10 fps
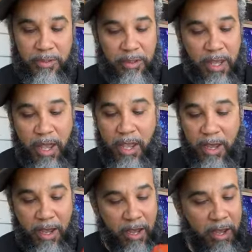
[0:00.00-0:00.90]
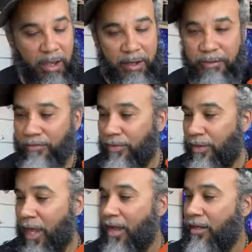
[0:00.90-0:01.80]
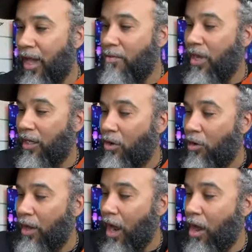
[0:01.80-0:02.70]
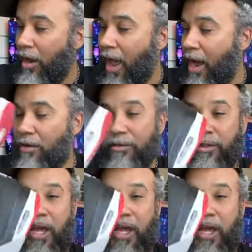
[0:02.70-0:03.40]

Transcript: Yeah, they they've been going all out.